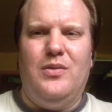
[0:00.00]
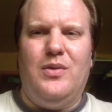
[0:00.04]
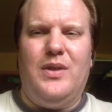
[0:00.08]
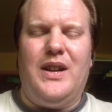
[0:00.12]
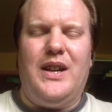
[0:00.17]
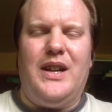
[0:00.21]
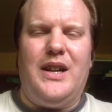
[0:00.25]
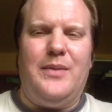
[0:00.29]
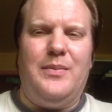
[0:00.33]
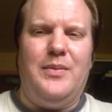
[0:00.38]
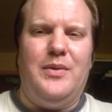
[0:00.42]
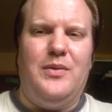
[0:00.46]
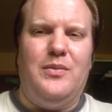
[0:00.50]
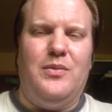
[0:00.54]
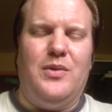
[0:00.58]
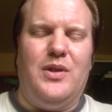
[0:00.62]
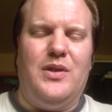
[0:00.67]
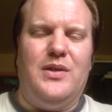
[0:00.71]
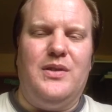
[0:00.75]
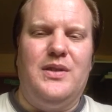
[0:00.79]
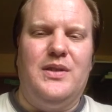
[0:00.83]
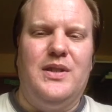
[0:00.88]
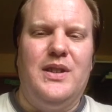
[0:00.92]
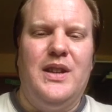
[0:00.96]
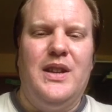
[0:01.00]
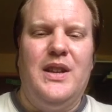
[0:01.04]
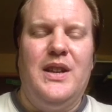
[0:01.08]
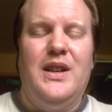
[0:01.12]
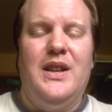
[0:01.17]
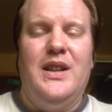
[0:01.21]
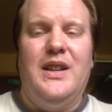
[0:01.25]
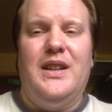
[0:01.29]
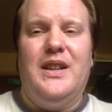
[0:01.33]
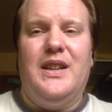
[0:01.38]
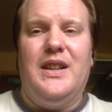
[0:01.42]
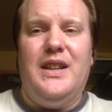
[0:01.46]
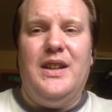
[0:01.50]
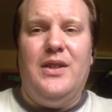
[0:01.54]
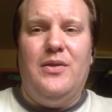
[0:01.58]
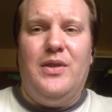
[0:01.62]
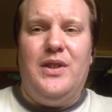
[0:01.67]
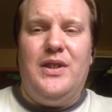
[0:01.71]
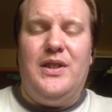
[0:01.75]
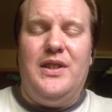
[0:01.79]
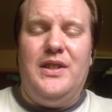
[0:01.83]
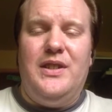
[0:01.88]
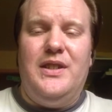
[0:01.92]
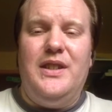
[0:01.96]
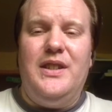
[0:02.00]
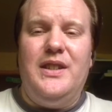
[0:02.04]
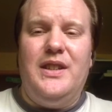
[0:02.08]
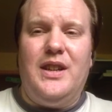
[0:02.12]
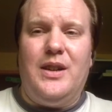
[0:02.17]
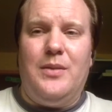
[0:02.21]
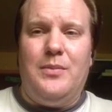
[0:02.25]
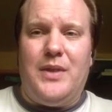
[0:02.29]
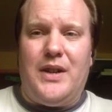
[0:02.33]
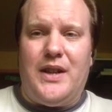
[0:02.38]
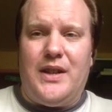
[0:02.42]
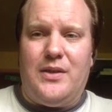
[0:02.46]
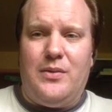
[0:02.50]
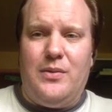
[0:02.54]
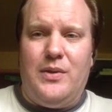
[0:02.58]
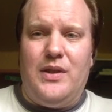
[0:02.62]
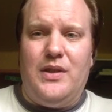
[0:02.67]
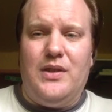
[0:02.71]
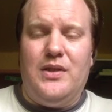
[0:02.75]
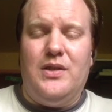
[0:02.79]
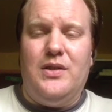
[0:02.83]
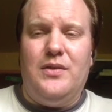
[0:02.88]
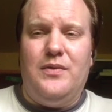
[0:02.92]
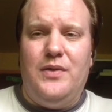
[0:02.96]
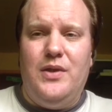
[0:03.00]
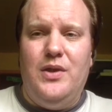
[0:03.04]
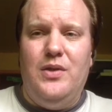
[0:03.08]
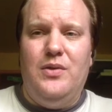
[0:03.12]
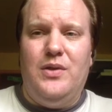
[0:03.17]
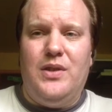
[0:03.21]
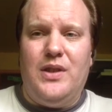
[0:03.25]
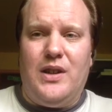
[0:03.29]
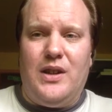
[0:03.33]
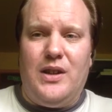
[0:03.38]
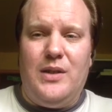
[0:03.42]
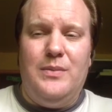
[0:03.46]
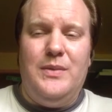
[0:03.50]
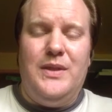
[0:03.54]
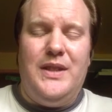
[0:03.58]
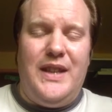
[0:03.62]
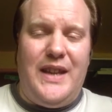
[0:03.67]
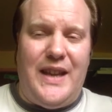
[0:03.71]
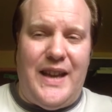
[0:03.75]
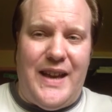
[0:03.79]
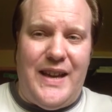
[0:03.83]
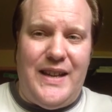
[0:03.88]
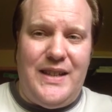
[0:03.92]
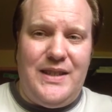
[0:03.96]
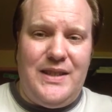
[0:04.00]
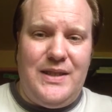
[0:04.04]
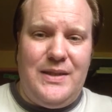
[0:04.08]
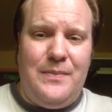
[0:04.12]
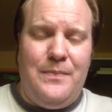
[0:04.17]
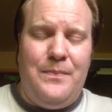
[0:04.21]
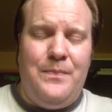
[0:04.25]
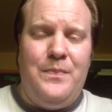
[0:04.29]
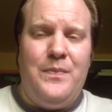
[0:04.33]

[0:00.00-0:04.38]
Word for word: What happened was King Richard did come back to England a few times, yes.